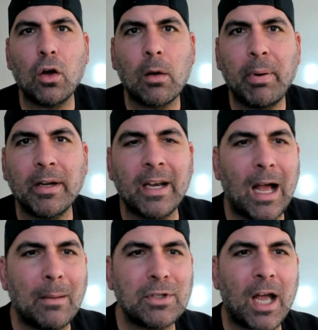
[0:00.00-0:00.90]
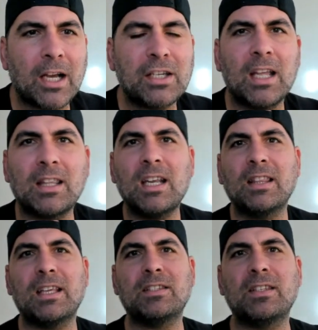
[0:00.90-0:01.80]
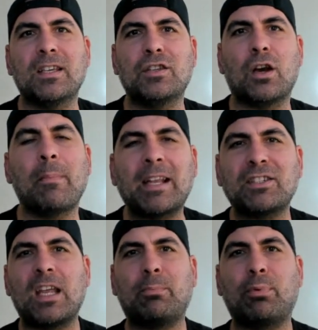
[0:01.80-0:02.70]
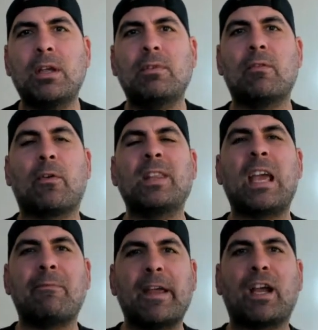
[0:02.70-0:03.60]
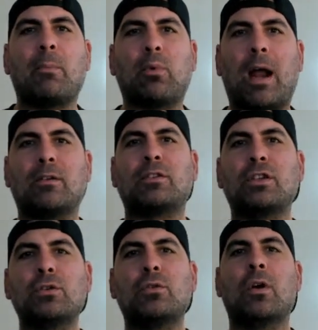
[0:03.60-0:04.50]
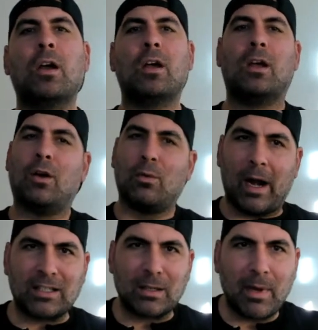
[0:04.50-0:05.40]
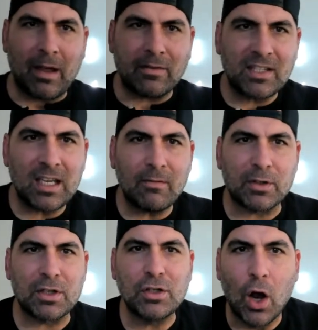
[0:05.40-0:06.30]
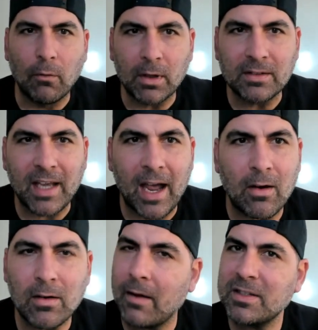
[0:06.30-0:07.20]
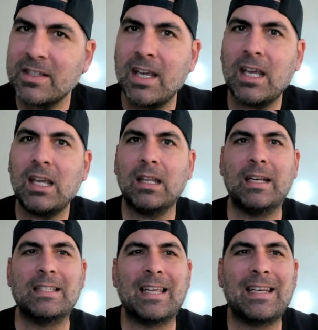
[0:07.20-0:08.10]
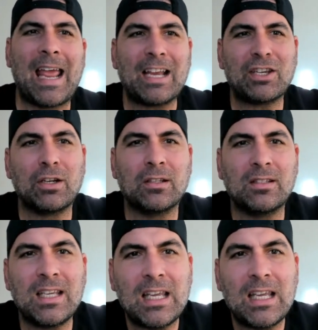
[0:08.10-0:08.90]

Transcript: the Local Pundit. I'm Josh Anthony. This is your match day preview for the FA Cup Round 2. Wrexham AFC versus Yeovil Town FC. It is a national